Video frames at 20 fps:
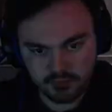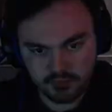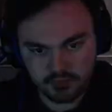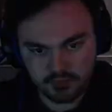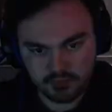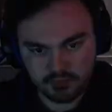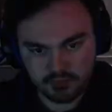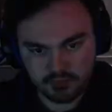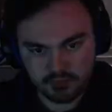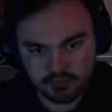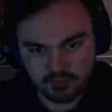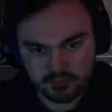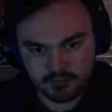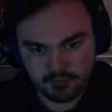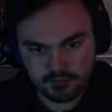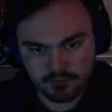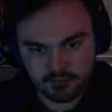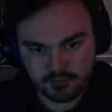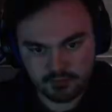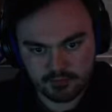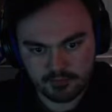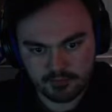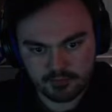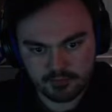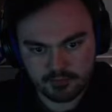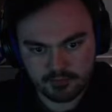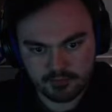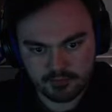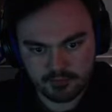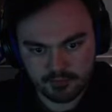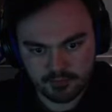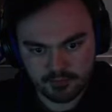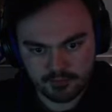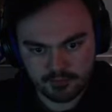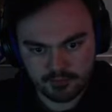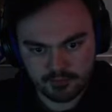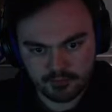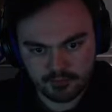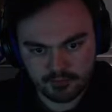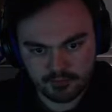
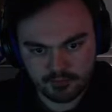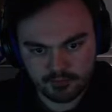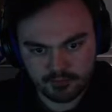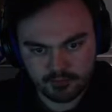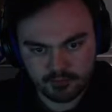[no speech]